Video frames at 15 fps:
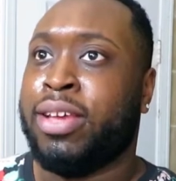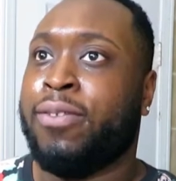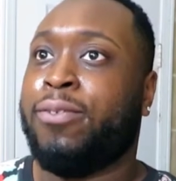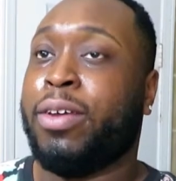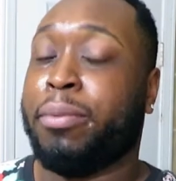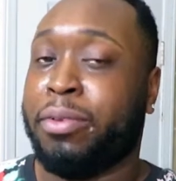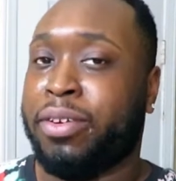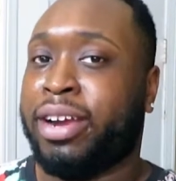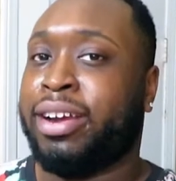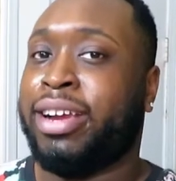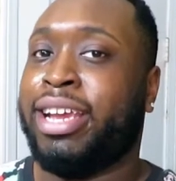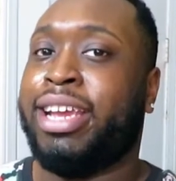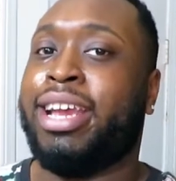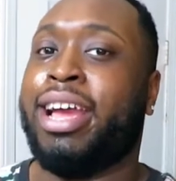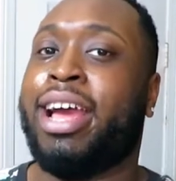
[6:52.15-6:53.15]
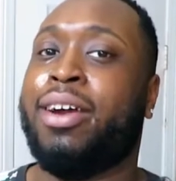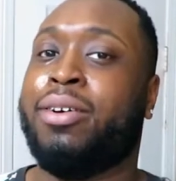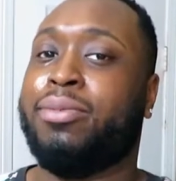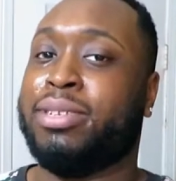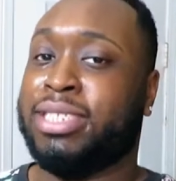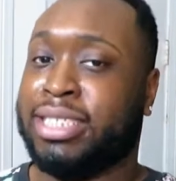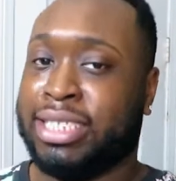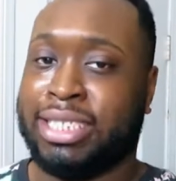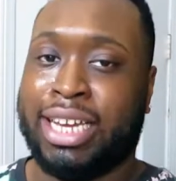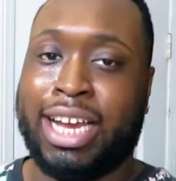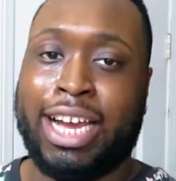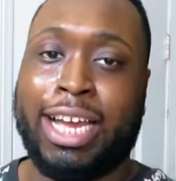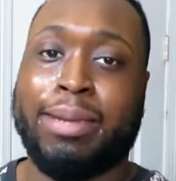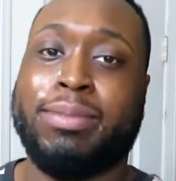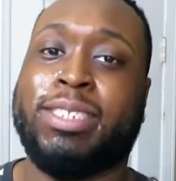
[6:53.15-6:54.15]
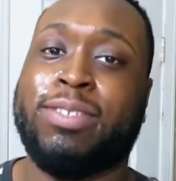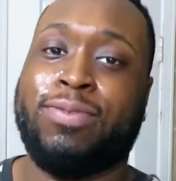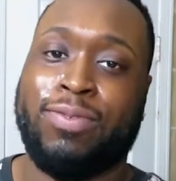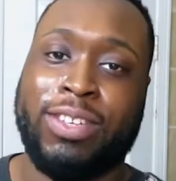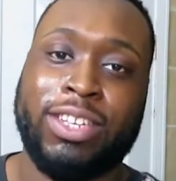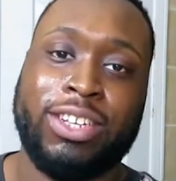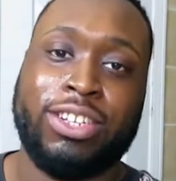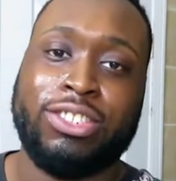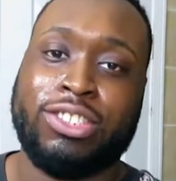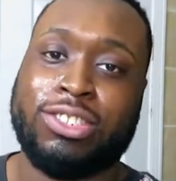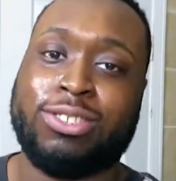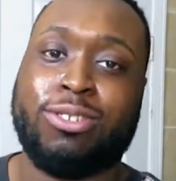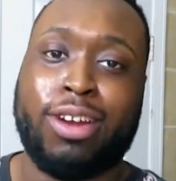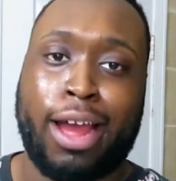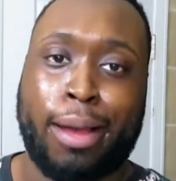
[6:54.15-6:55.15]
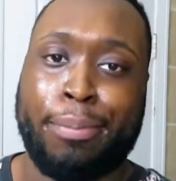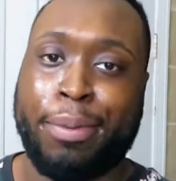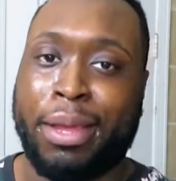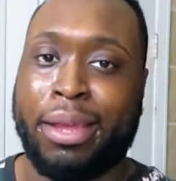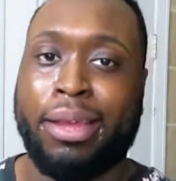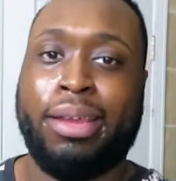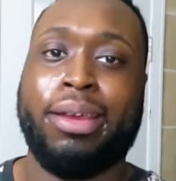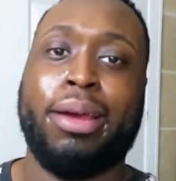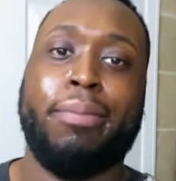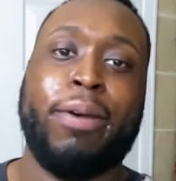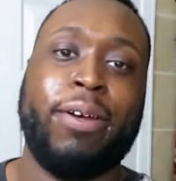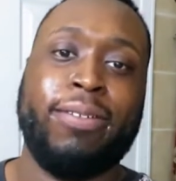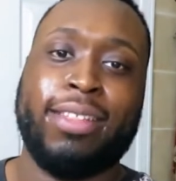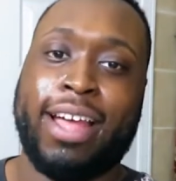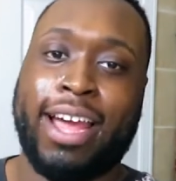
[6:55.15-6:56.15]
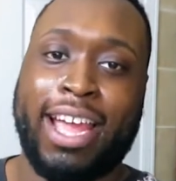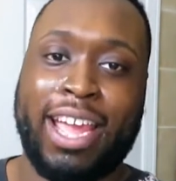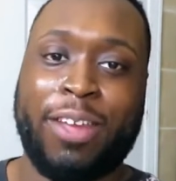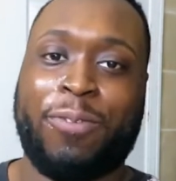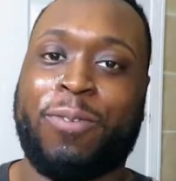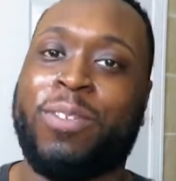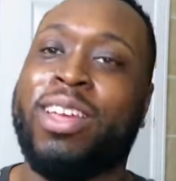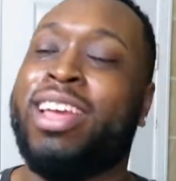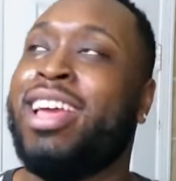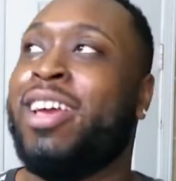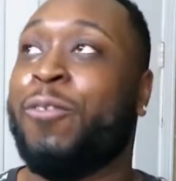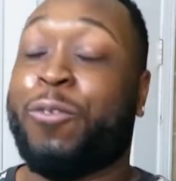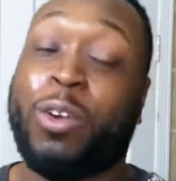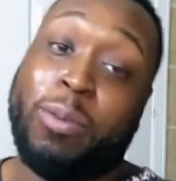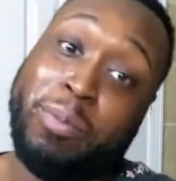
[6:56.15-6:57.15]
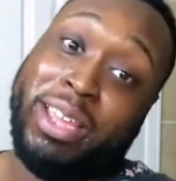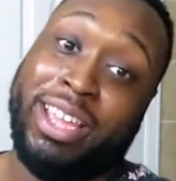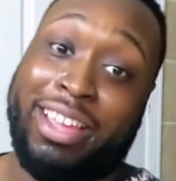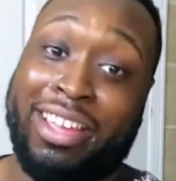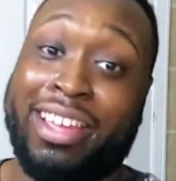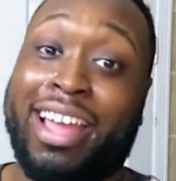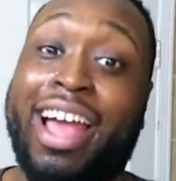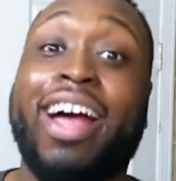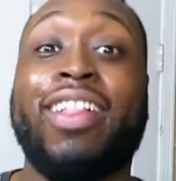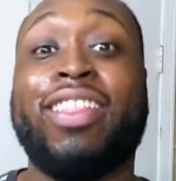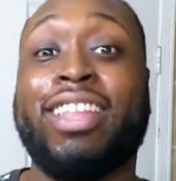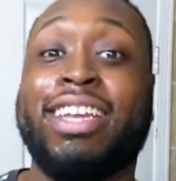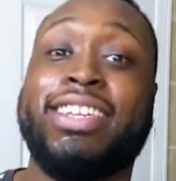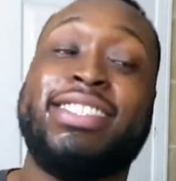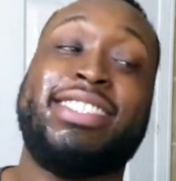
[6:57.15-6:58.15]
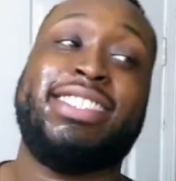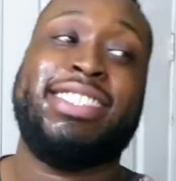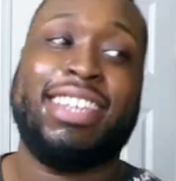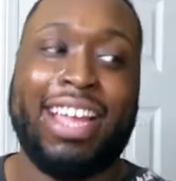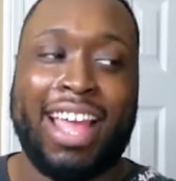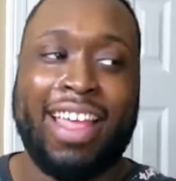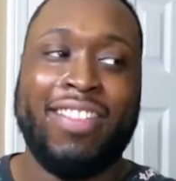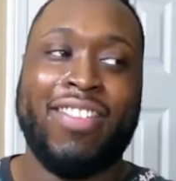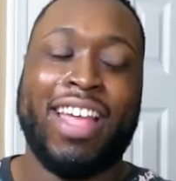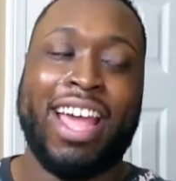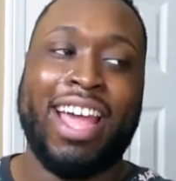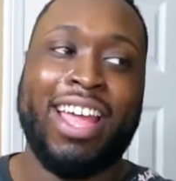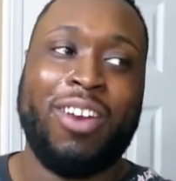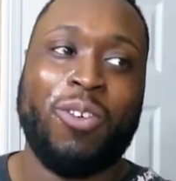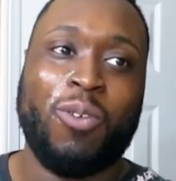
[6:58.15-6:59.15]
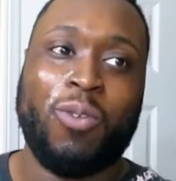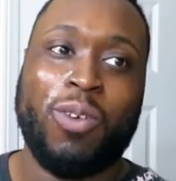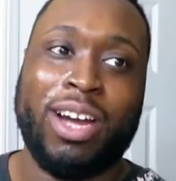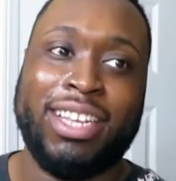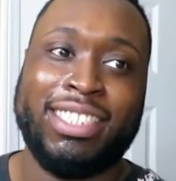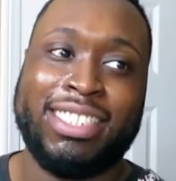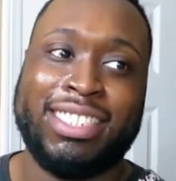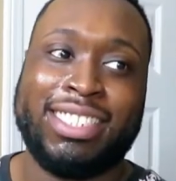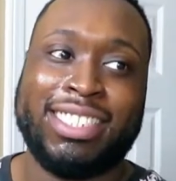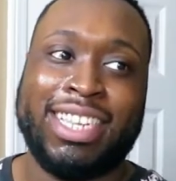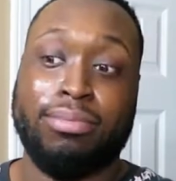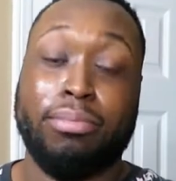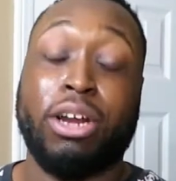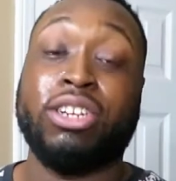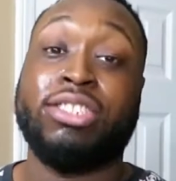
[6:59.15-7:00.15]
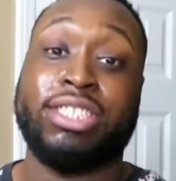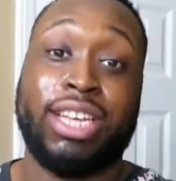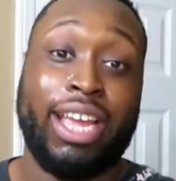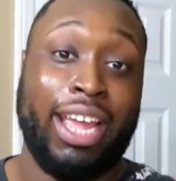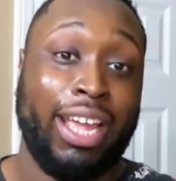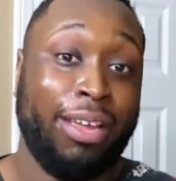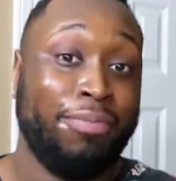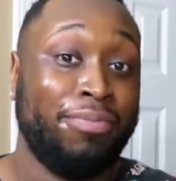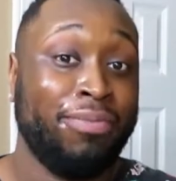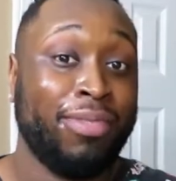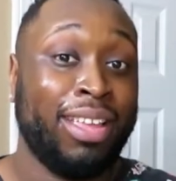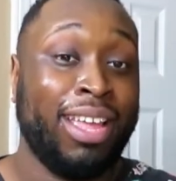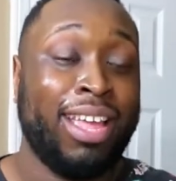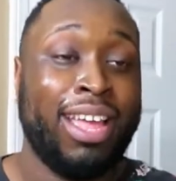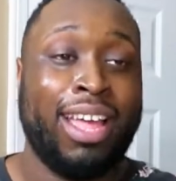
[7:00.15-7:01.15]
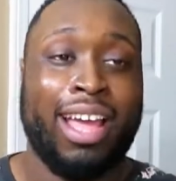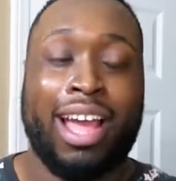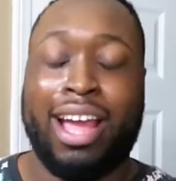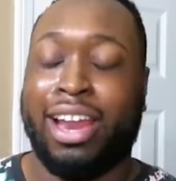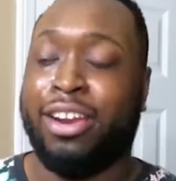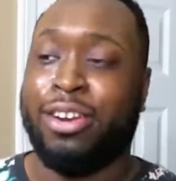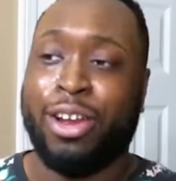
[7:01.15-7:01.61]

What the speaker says: February was the time to feel just crappy about life, for me at least. And then once March came, I don't